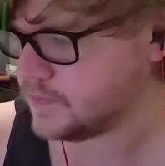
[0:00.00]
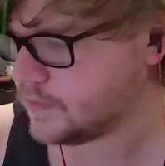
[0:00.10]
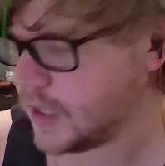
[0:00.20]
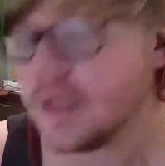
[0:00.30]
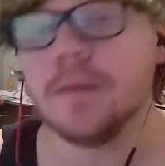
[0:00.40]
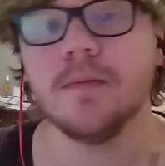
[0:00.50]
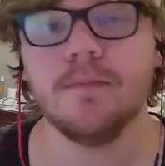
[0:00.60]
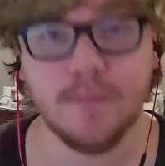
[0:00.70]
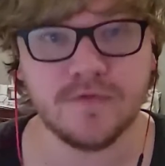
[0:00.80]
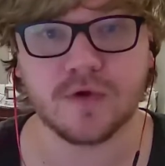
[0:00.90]
then
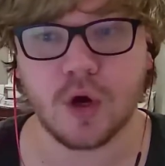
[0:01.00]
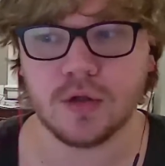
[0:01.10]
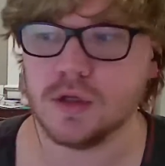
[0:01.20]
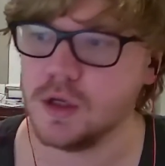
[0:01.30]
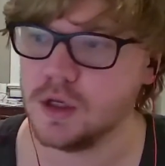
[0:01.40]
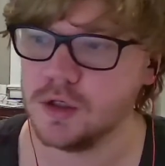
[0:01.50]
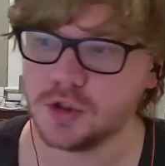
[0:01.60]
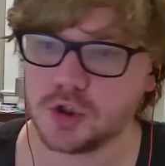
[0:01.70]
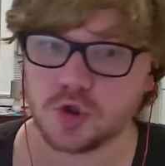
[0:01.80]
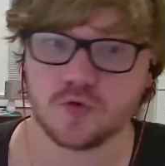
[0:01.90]
moving on,
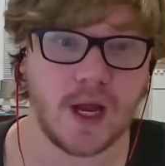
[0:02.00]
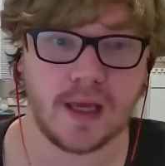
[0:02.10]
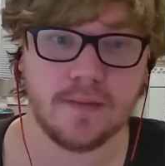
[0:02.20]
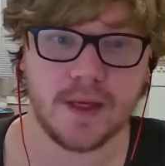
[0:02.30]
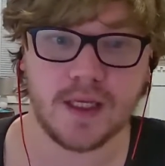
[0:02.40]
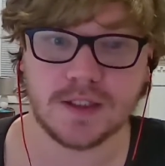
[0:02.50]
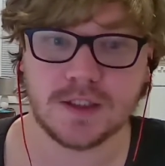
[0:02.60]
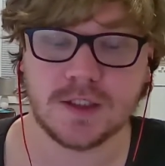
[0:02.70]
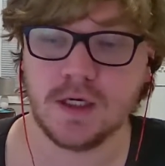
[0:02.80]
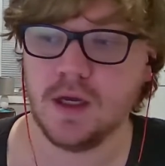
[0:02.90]
Triamids.